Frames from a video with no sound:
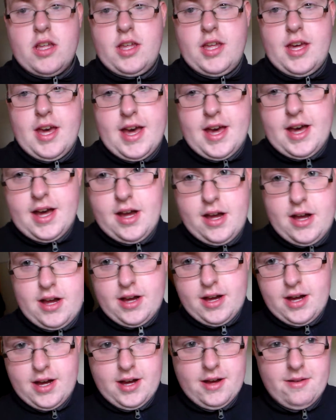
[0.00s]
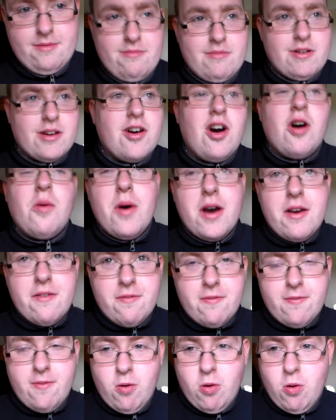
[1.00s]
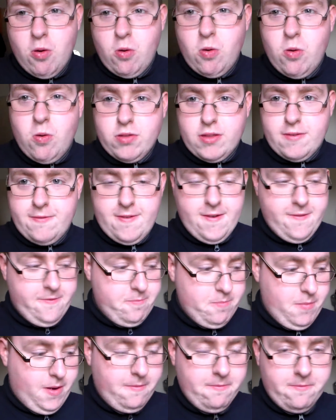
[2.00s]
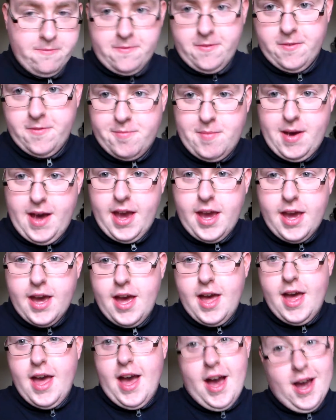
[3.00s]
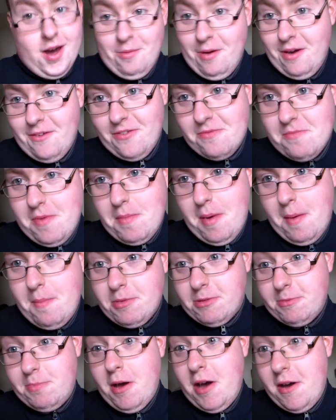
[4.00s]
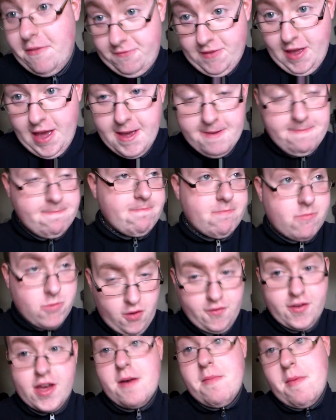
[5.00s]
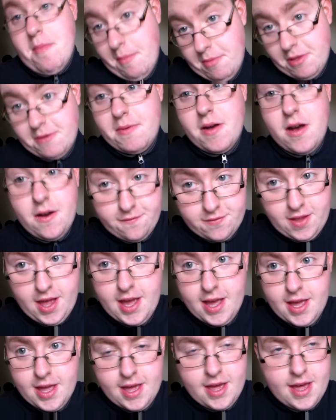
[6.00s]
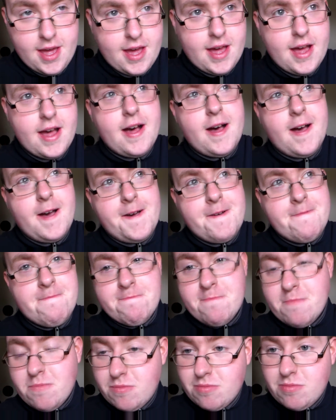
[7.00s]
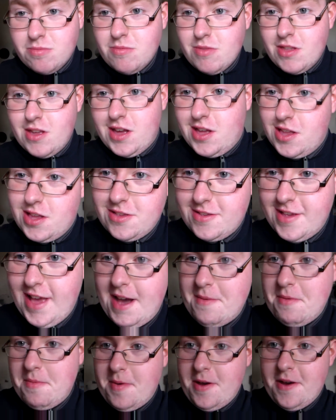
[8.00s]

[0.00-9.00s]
can't wait for the 5th month of May. I can't wait for my mum's birthday. Don't forget my mum's birthday. Say happy